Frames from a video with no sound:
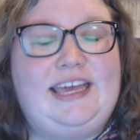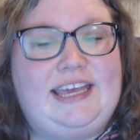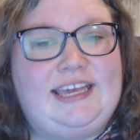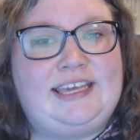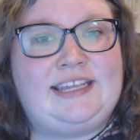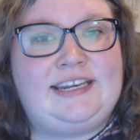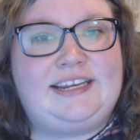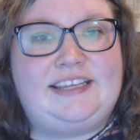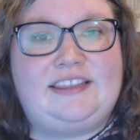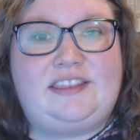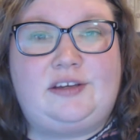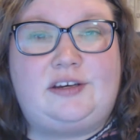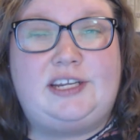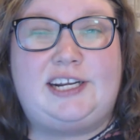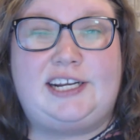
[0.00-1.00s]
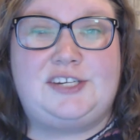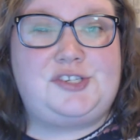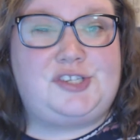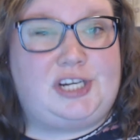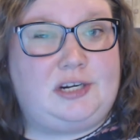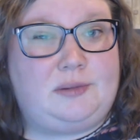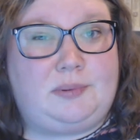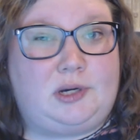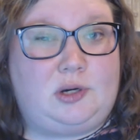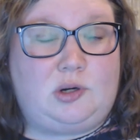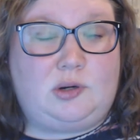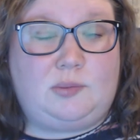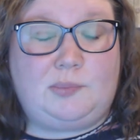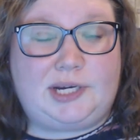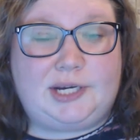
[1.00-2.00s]
and I thought I'd share a
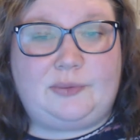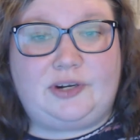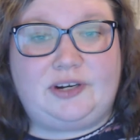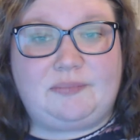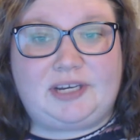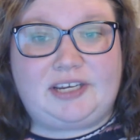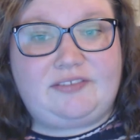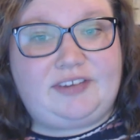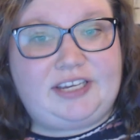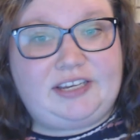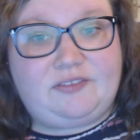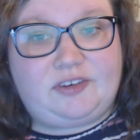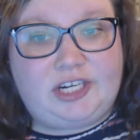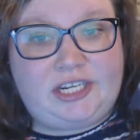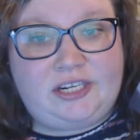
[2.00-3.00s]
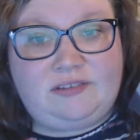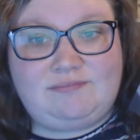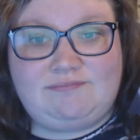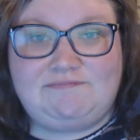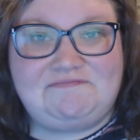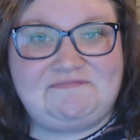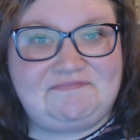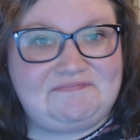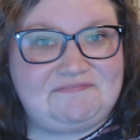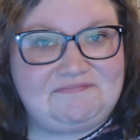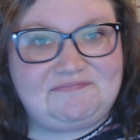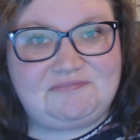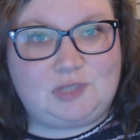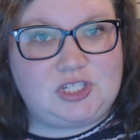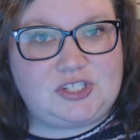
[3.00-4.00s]
poem by one of my favorite
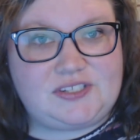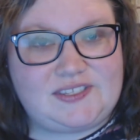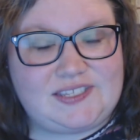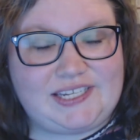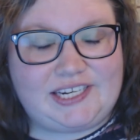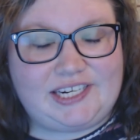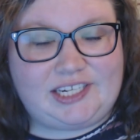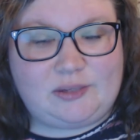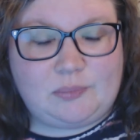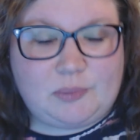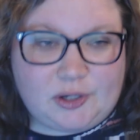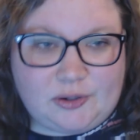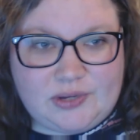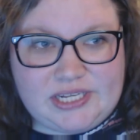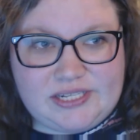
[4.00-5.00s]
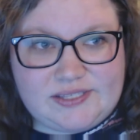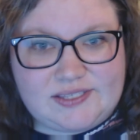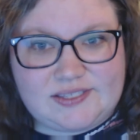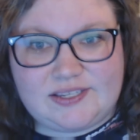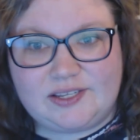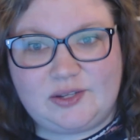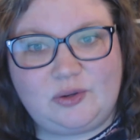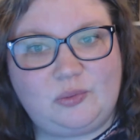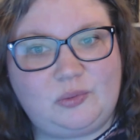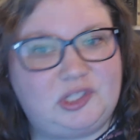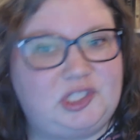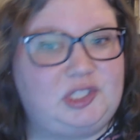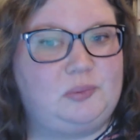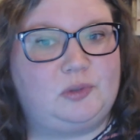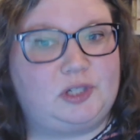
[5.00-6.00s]
Regency era poets,
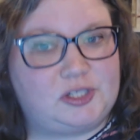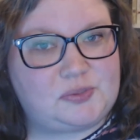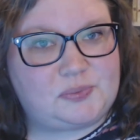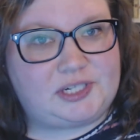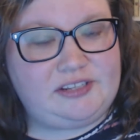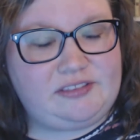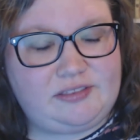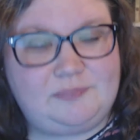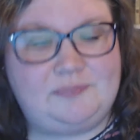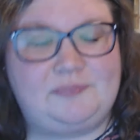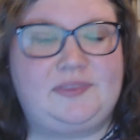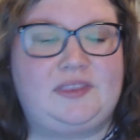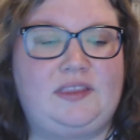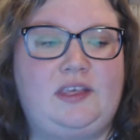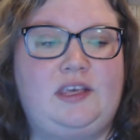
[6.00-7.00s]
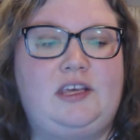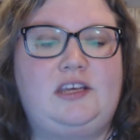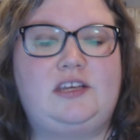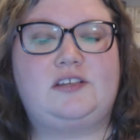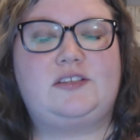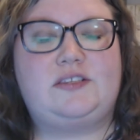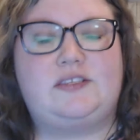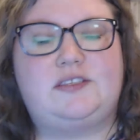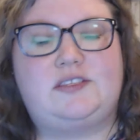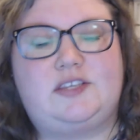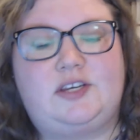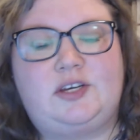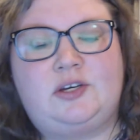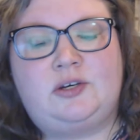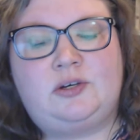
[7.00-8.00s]
William Wordsworth.
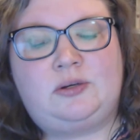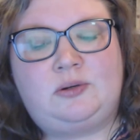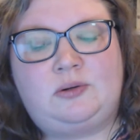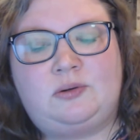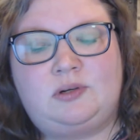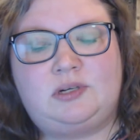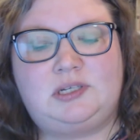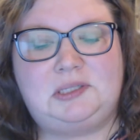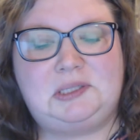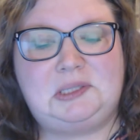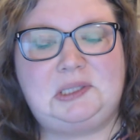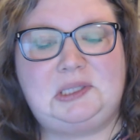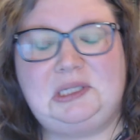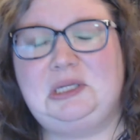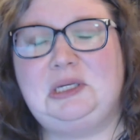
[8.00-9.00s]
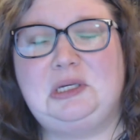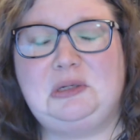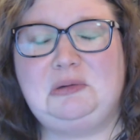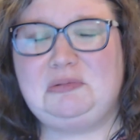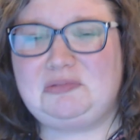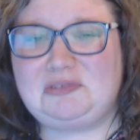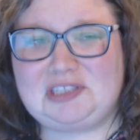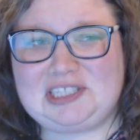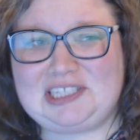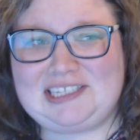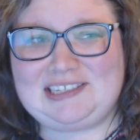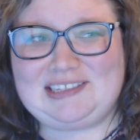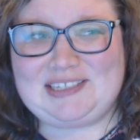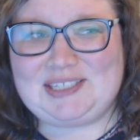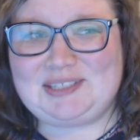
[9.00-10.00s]
So
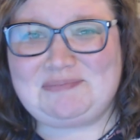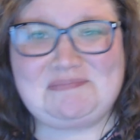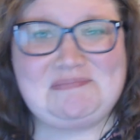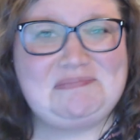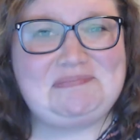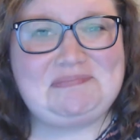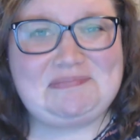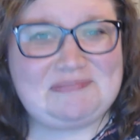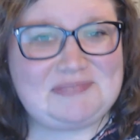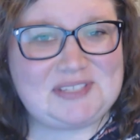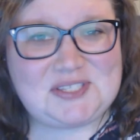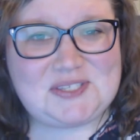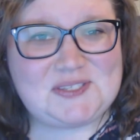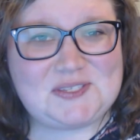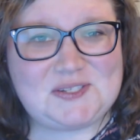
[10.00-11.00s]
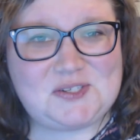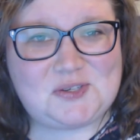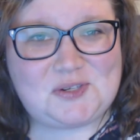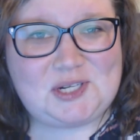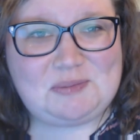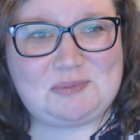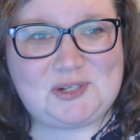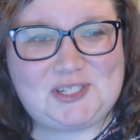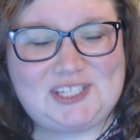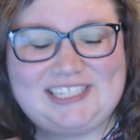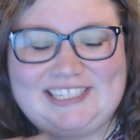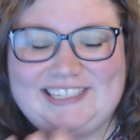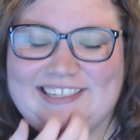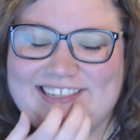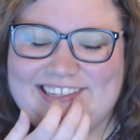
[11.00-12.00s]
hopefully this is
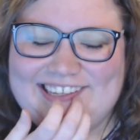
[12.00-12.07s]
enjoyable.